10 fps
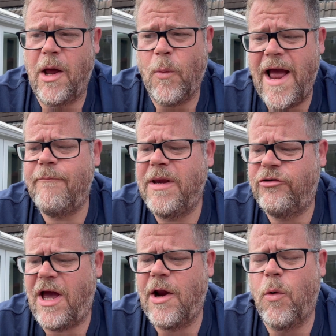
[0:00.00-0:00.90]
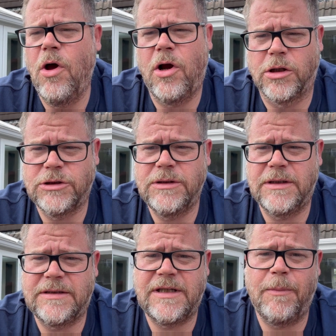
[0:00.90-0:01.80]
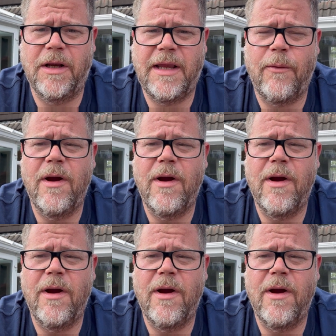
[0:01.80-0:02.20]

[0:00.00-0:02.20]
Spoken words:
and we have been trying to work on this similar thing.